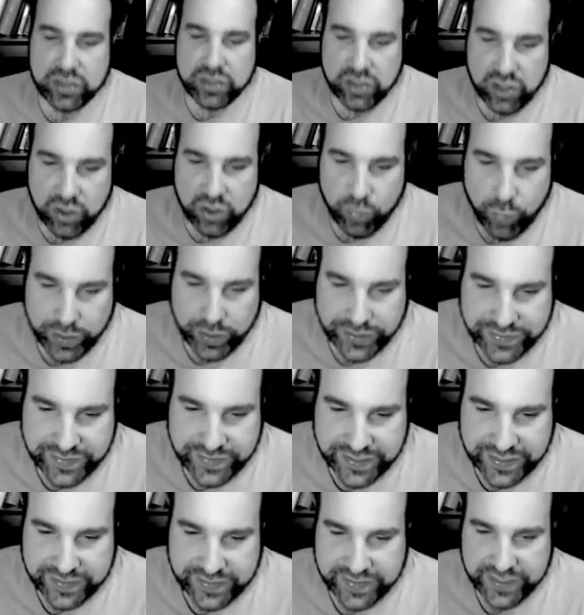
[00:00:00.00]
what does
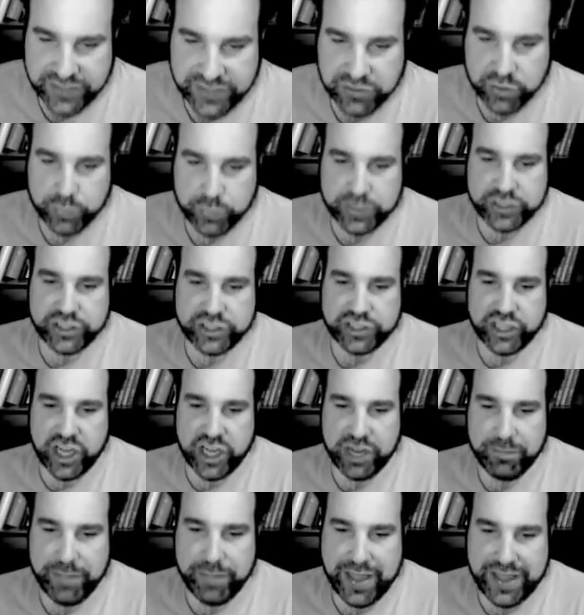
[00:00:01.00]
the cathedral wish
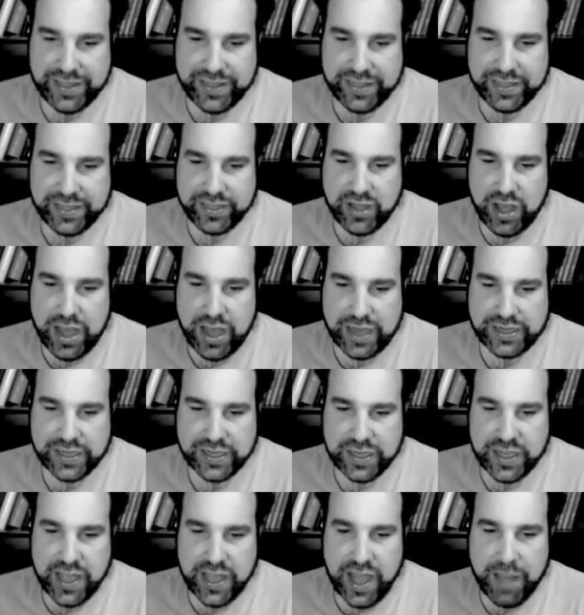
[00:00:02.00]
young men thought
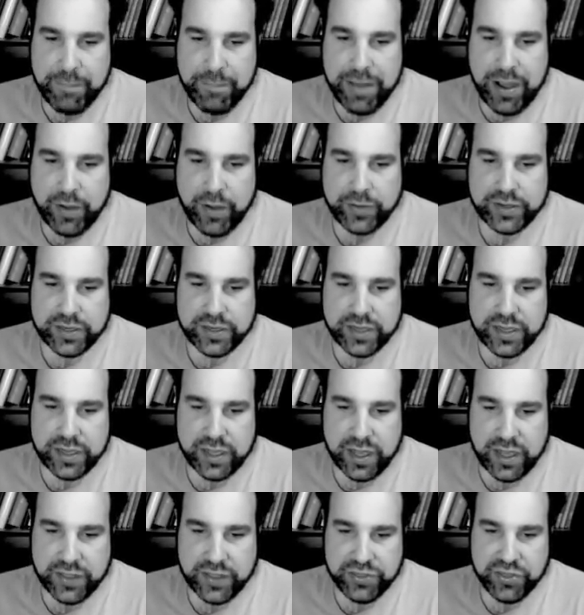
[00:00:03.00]
about,
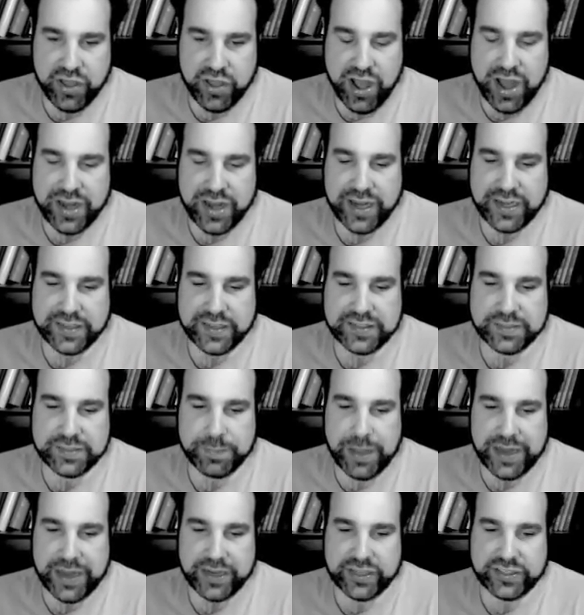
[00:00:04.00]
uh, thought and
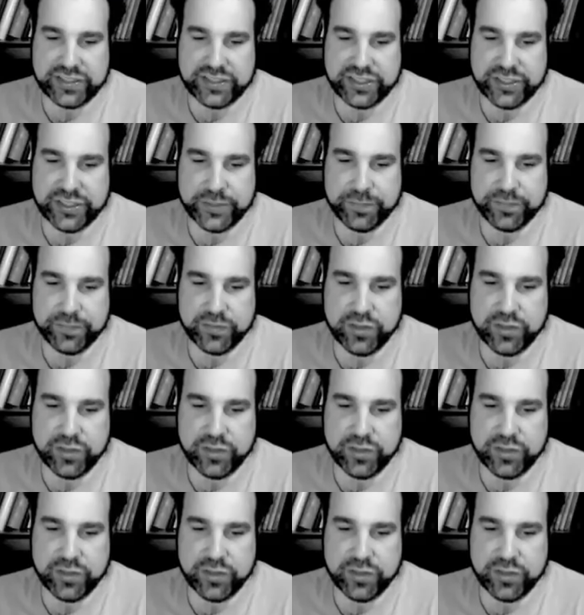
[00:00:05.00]
aspired to?